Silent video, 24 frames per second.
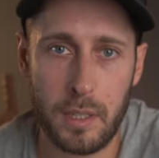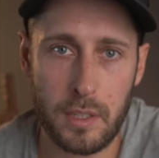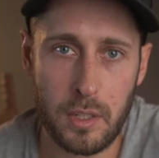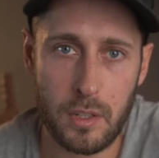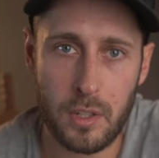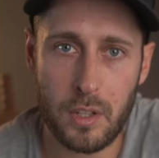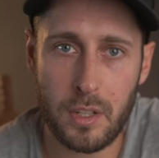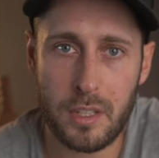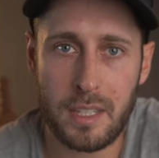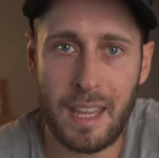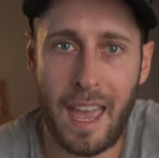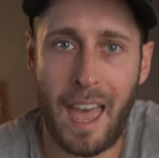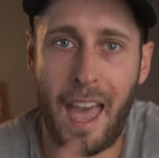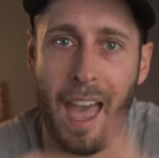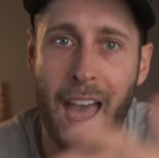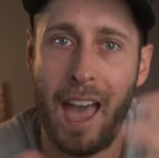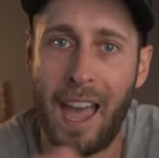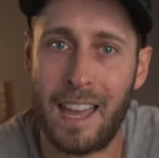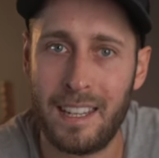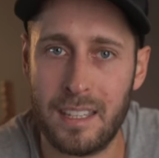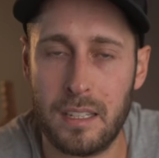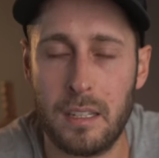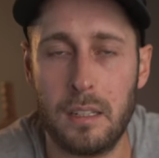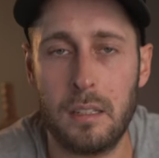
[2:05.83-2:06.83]
to it to just
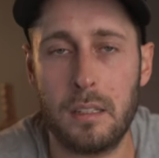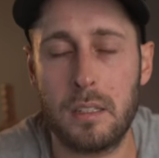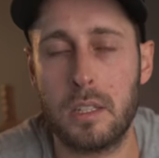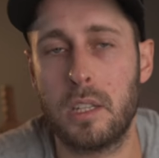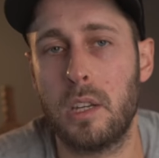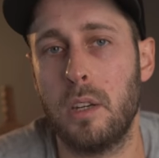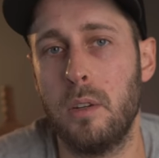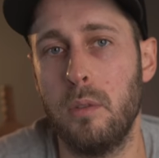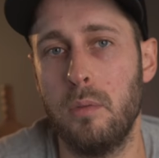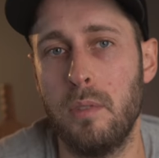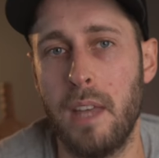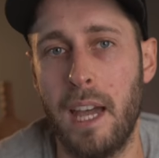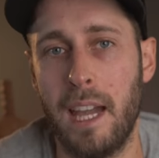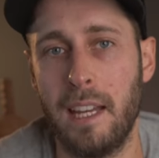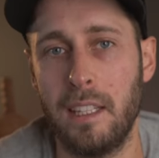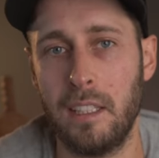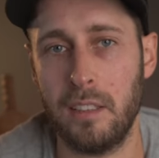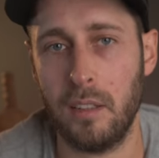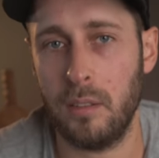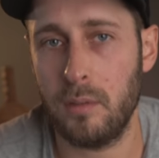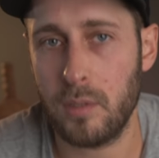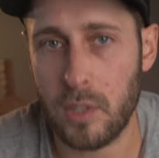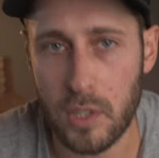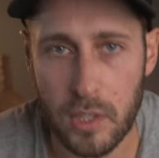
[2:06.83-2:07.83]
add to
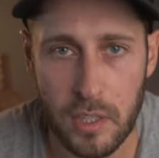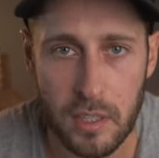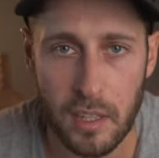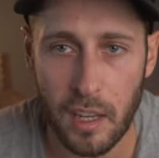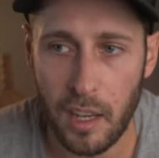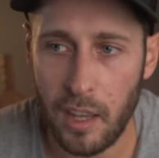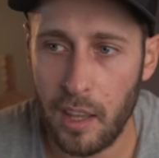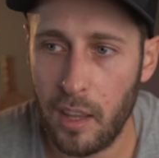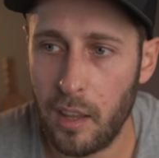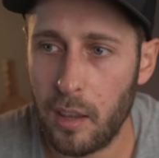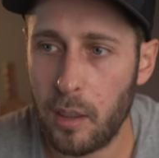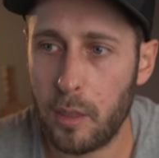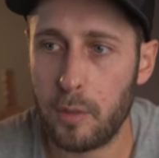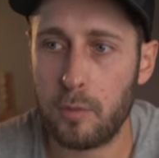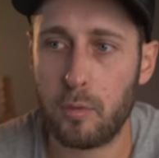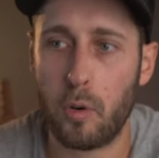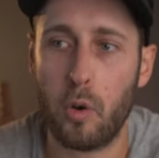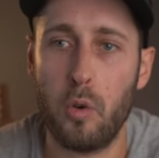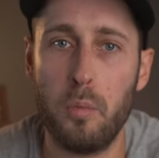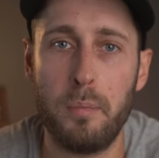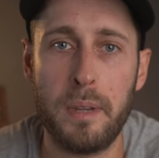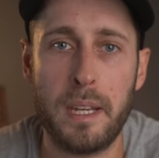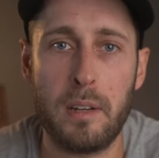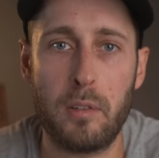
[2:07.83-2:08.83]
that. You don't just
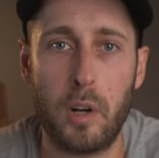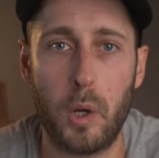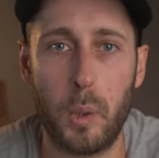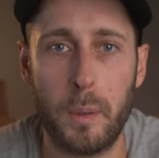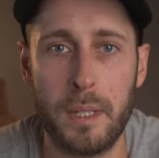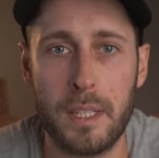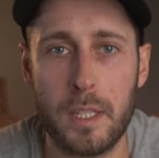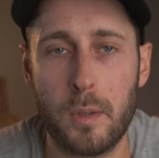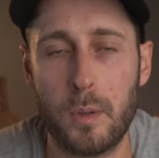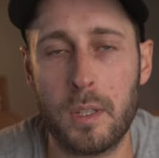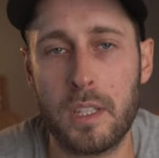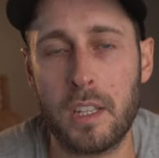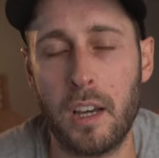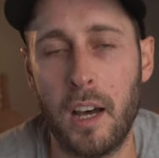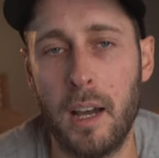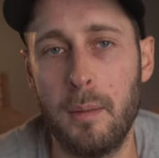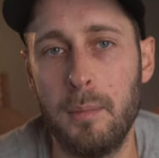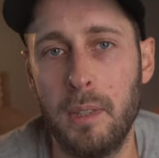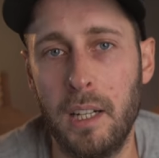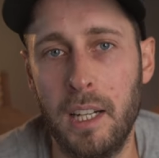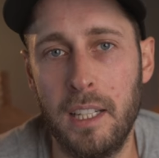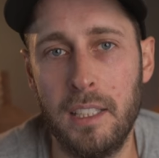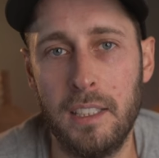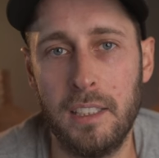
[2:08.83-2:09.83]
throw B-roll into a
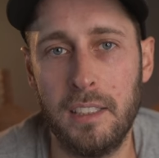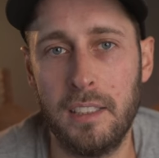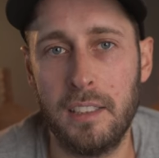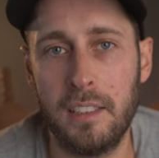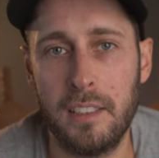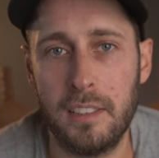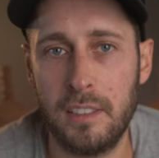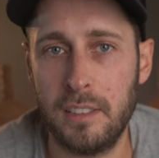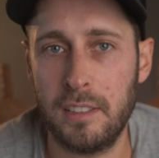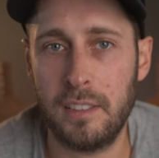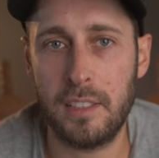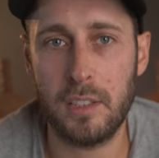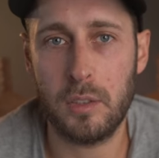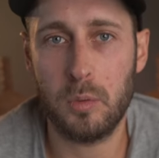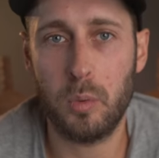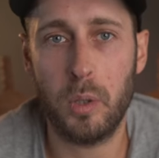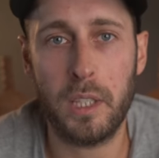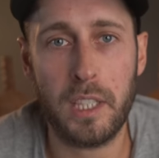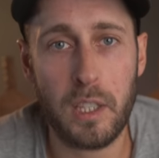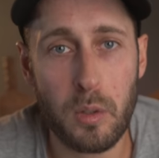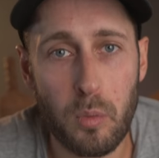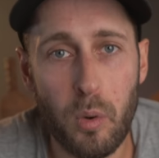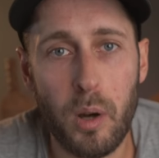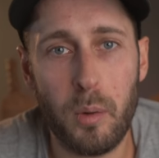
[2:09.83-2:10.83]
timeline and do
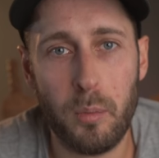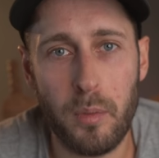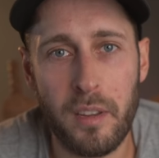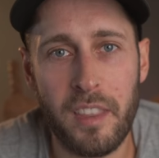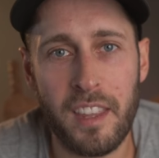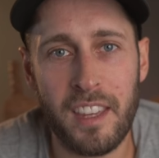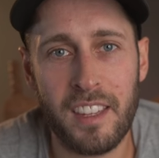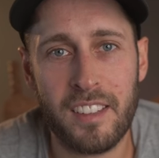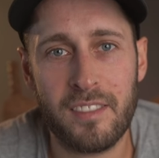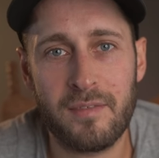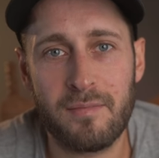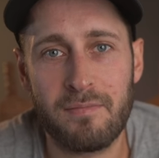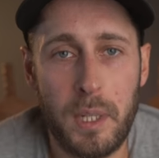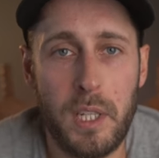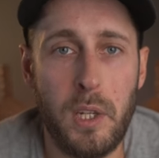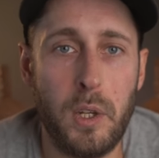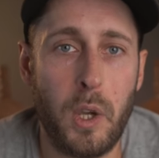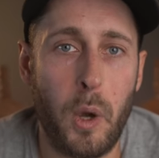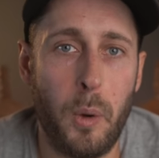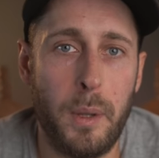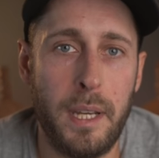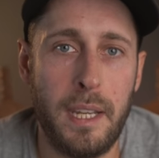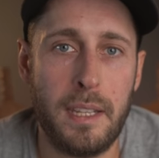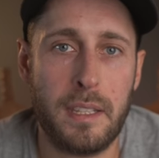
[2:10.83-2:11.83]
what you want with it. We
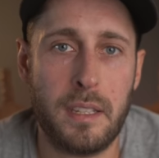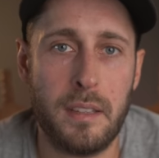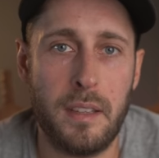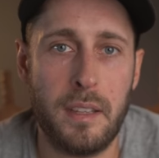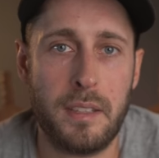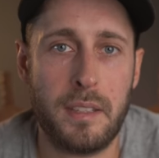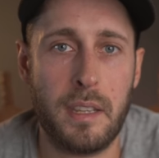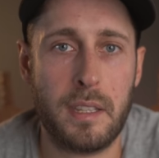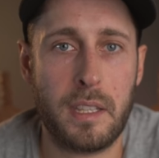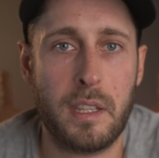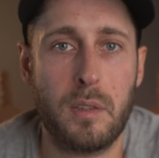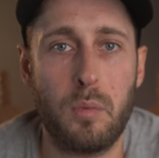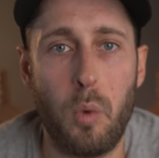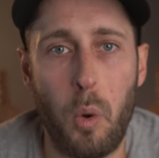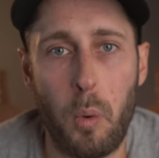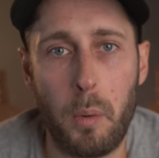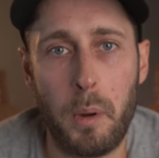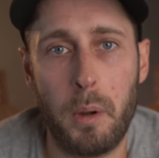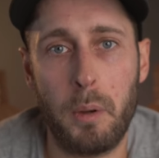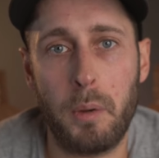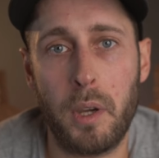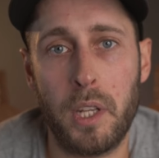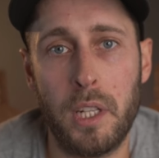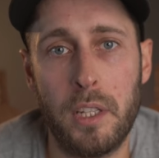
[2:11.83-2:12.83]
knew going into this, this is
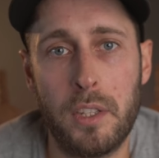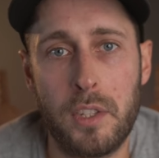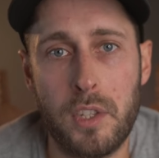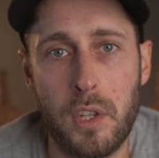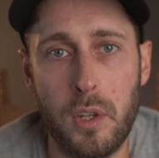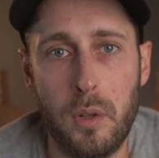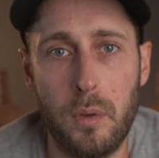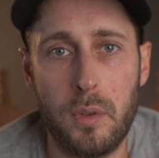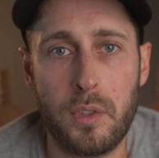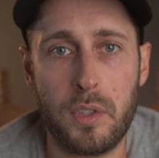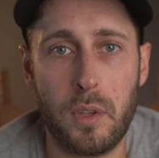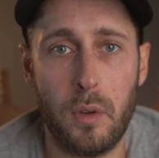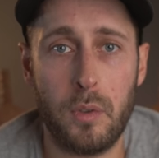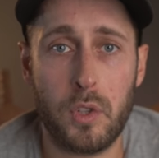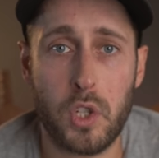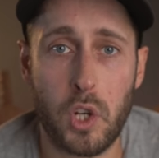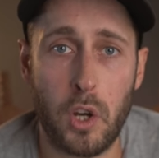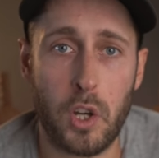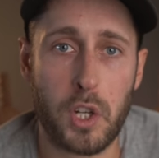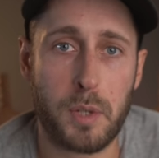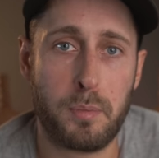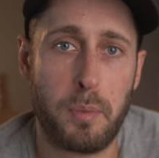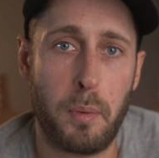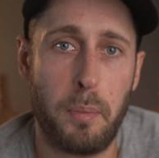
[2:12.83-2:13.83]
what we were gonna do. So
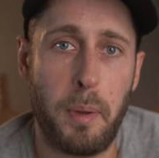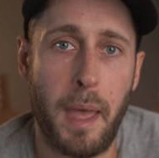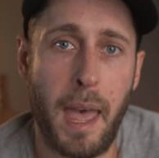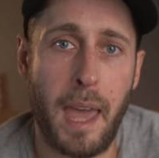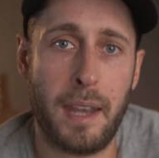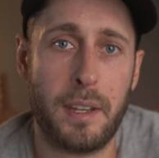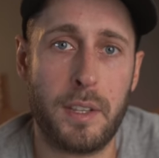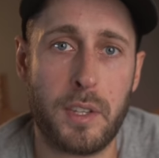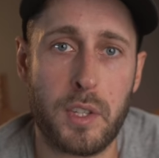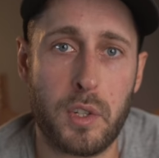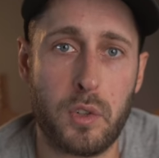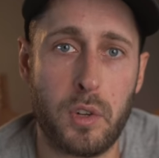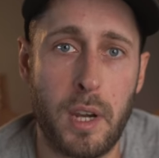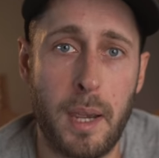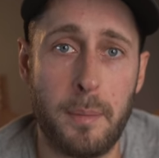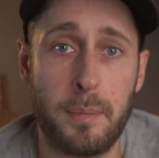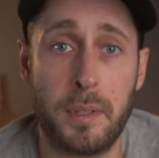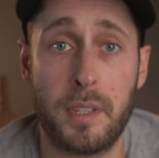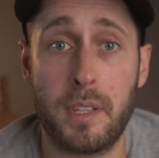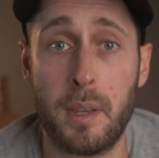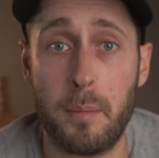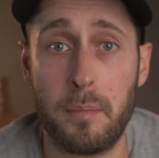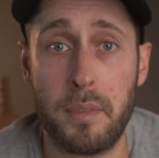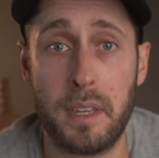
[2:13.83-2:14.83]
Josh prepared a
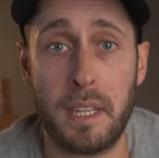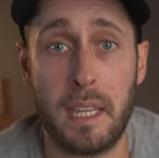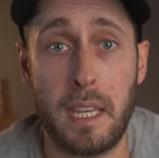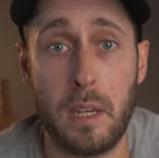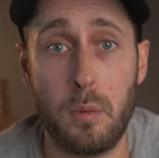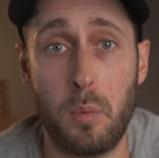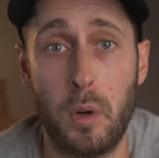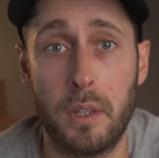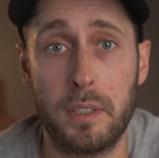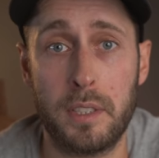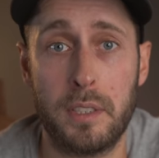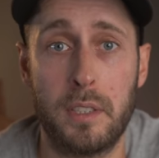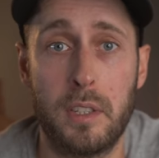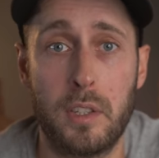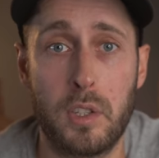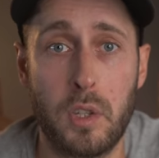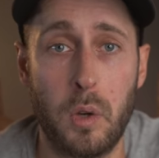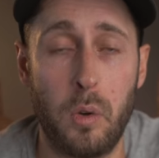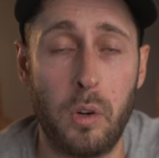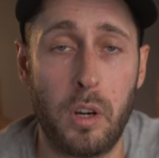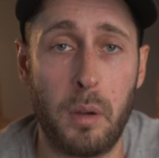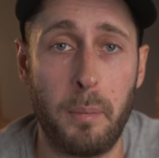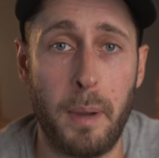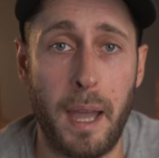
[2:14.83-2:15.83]
script, something he wanted to
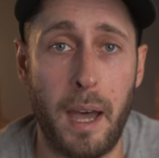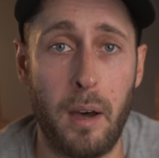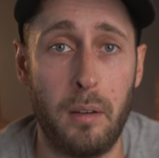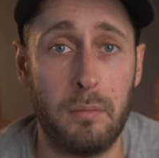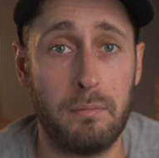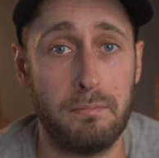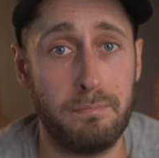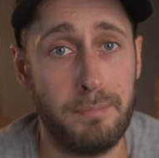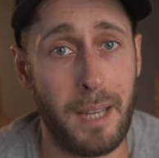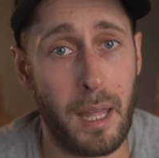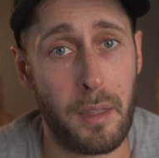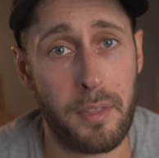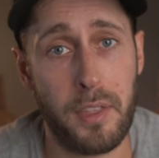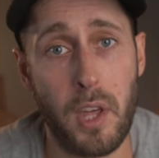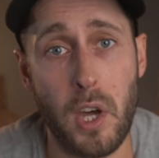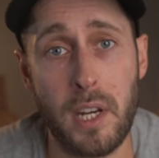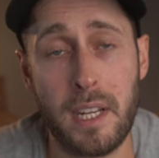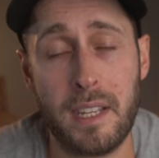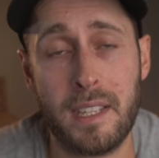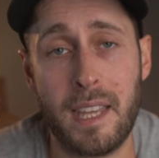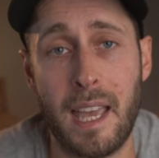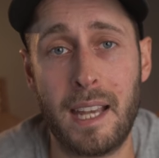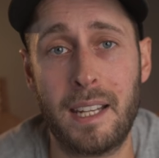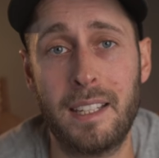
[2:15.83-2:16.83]
talk about, about
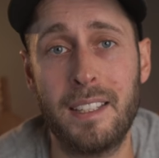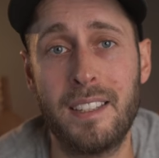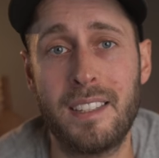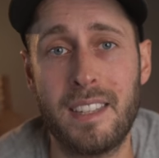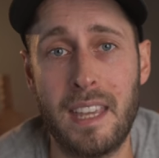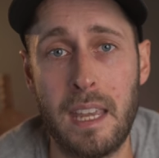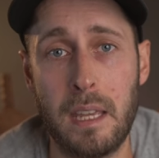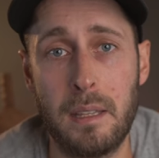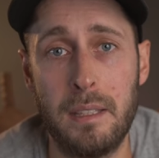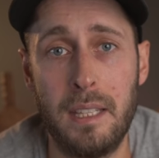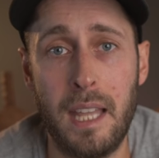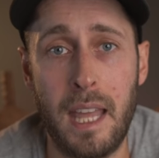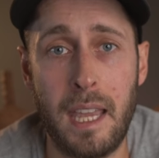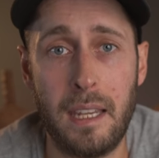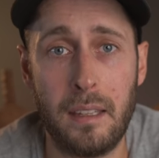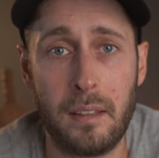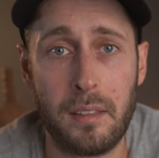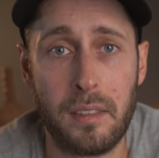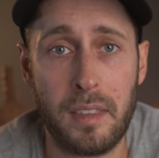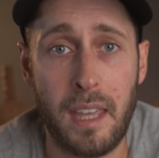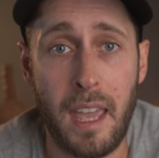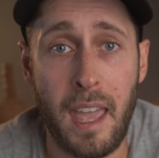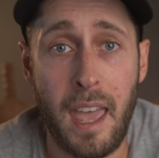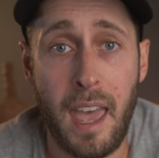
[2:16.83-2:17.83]
30 seconds in
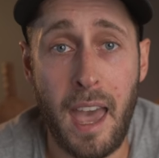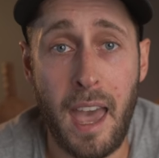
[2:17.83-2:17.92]
length,